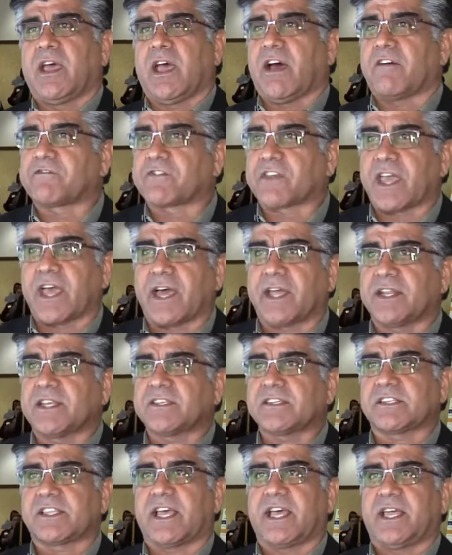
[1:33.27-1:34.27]

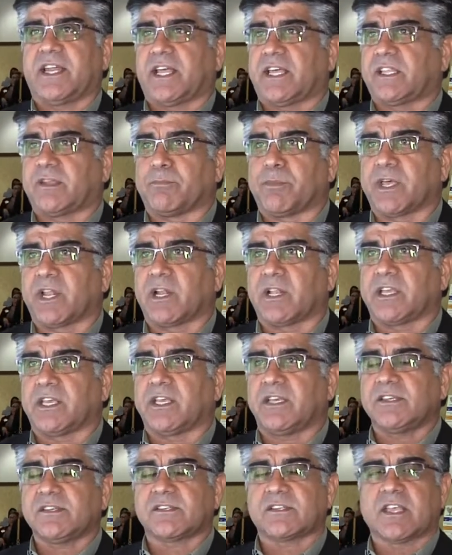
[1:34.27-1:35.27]
Afghanistan and the Middle
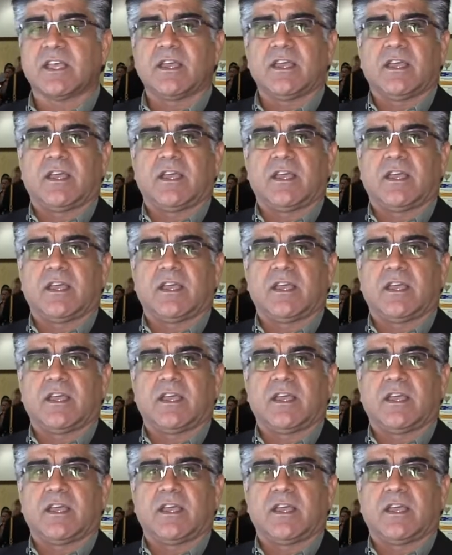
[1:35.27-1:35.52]
East.